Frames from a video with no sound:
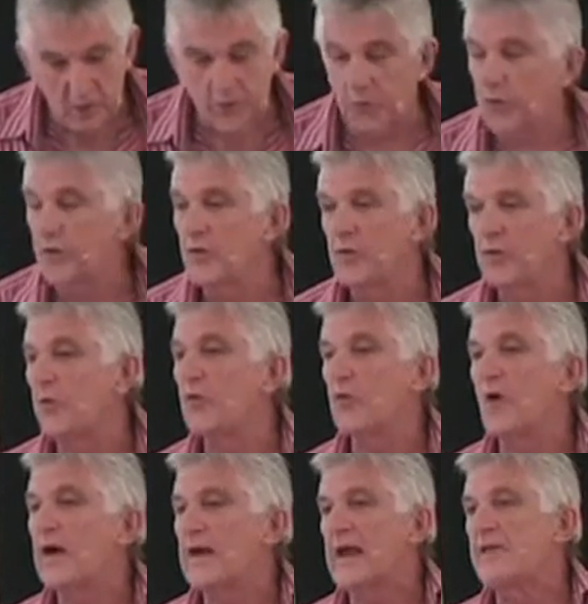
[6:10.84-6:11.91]
through
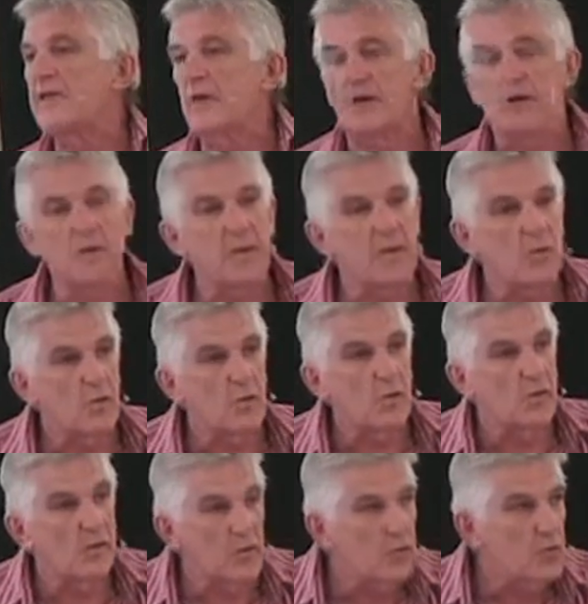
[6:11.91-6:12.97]
whatever, it could be
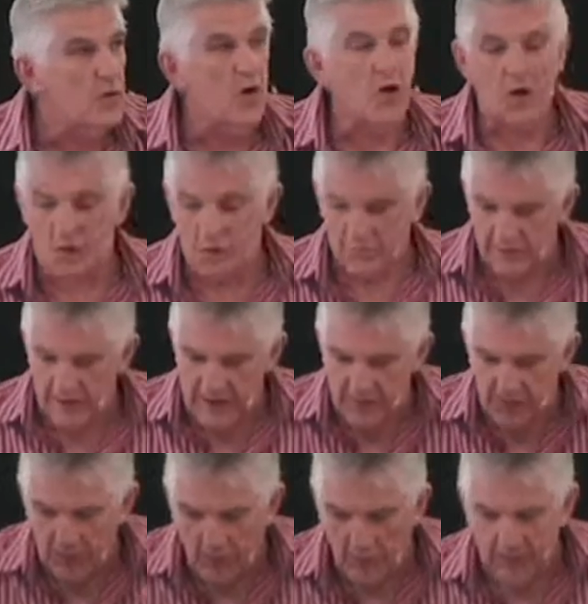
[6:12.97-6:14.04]
through work or
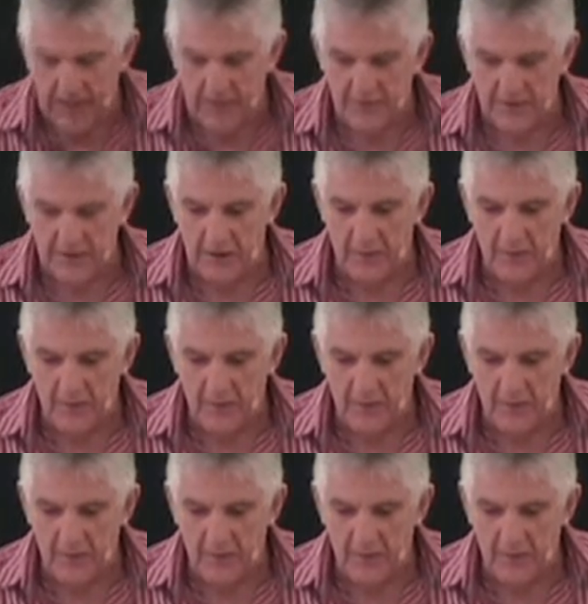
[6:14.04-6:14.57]
family or whatever,